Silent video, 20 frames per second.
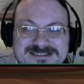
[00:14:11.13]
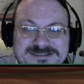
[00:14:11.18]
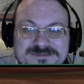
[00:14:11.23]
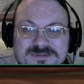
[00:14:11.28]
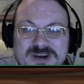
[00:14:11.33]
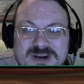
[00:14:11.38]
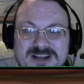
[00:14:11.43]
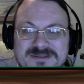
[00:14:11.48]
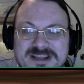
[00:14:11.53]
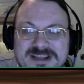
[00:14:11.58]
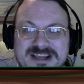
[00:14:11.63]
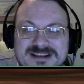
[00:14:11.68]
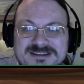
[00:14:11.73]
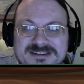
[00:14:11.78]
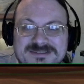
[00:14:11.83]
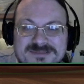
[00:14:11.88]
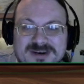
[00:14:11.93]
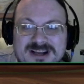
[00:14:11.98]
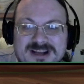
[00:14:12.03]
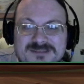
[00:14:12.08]
probably
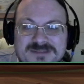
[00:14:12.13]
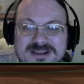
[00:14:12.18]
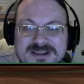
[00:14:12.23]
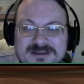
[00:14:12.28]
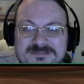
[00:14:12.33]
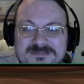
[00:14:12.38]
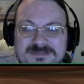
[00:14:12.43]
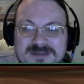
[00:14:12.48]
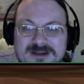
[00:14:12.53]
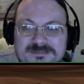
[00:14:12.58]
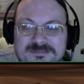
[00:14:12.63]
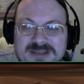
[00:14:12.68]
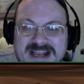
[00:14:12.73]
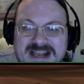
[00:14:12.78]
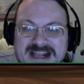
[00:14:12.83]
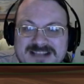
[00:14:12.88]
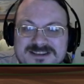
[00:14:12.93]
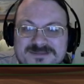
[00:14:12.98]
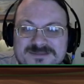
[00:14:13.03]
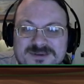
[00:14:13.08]
a
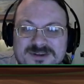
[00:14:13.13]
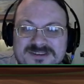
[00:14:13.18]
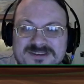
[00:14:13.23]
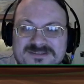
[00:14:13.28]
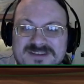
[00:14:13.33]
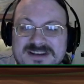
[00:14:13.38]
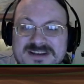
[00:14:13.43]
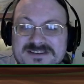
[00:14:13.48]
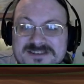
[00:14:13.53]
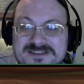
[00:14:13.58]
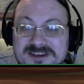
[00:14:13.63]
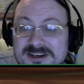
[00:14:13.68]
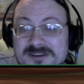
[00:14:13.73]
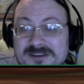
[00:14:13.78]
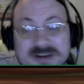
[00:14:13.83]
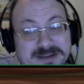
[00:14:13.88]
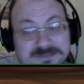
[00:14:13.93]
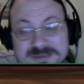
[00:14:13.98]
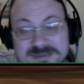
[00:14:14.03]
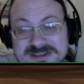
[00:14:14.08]
passable inventor, a
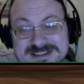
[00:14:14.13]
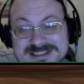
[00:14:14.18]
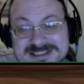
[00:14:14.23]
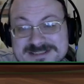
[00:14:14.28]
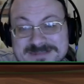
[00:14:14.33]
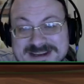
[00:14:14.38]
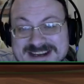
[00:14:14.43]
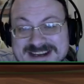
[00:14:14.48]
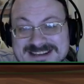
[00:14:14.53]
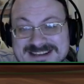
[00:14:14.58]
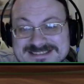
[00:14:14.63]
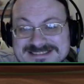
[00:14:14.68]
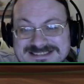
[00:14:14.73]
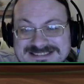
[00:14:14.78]
great businessman.